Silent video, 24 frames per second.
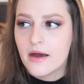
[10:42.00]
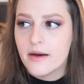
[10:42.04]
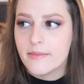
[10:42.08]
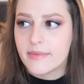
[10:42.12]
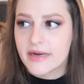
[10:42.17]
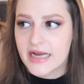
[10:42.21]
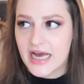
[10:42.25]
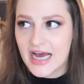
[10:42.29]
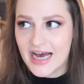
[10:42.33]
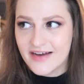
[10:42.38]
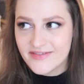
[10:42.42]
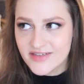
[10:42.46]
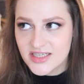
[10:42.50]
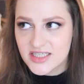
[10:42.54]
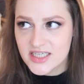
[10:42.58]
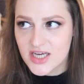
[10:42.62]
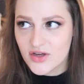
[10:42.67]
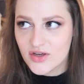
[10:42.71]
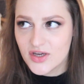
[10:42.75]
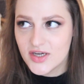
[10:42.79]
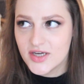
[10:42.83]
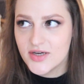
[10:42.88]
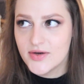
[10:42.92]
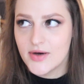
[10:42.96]
But I have to tell
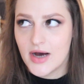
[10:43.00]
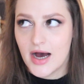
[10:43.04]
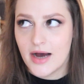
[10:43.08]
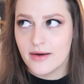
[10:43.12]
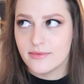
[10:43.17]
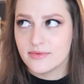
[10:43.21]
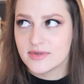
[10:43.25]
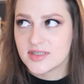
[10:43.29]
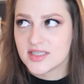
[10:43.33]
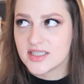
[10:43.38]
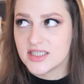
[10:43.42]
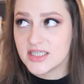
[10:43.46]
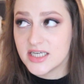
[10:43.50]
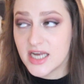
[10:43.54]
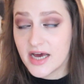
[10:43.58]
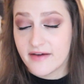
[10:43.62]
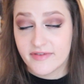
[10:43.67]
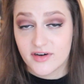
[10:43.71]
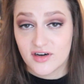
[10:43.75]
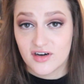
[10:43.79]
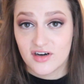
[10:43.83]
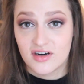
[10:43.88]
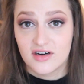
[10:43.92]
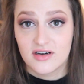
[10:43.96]
you, I was
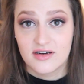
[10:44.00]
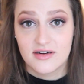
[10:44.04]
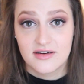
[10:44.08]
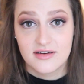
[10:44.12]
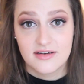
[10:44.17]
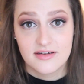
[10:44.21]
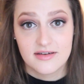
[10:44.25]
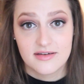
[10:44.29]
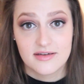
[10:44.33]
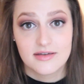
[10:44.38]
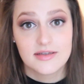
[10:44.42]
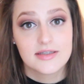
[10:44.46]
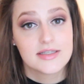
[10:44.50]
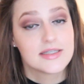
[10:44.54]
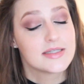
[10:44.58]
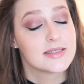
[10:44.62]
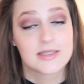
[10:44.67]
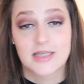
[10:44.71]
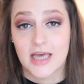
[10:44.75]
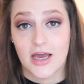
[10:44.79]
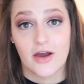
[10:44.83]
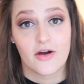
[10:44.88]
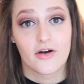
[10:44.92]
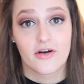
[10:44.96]
never
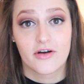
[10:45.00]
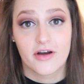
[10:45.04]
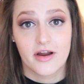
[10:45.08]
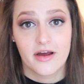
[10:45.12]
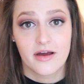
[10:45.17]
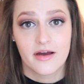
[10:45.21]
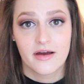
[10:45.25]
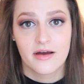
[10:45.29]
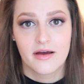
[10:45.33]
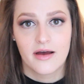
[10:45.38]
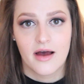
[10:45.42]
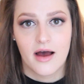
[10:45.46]
scared.